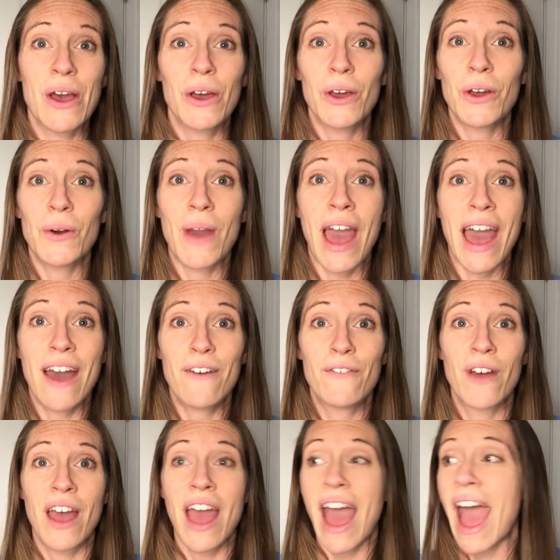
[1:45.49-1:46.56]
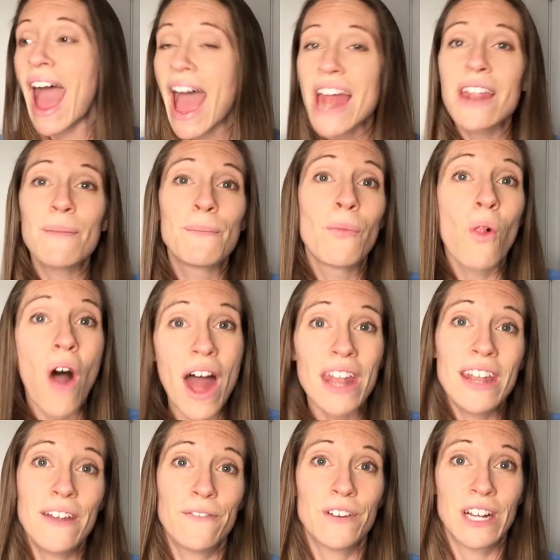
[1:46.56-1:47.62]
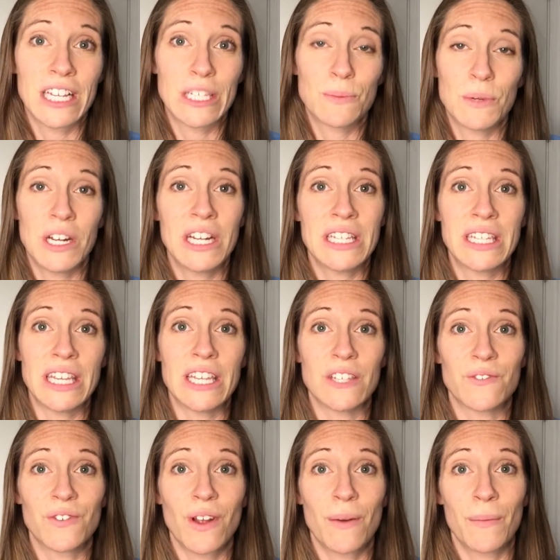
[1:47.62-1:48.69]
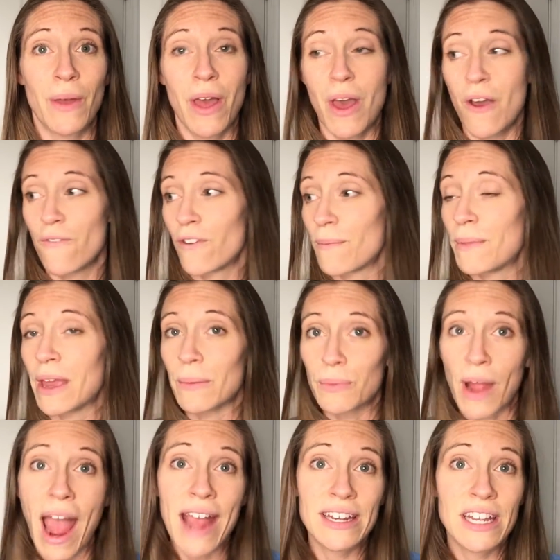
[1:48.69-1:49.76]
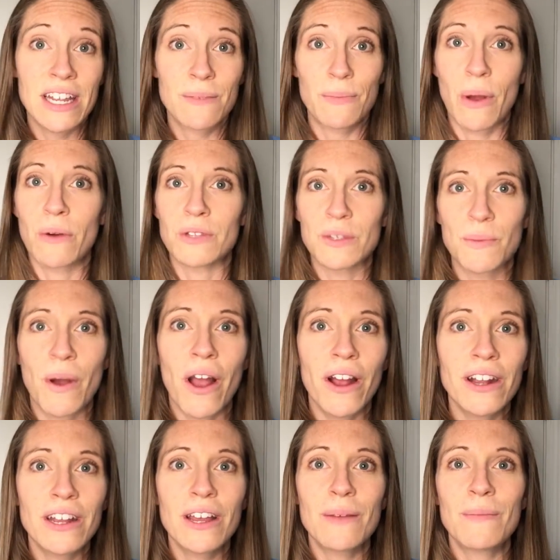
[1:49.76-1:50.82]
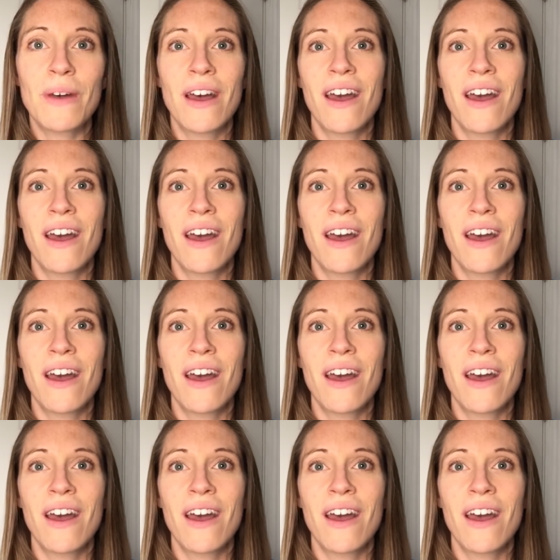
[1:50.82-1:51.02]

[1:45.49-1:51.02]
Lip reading: who have had a lot of different experiences from being pregnant, postpartum,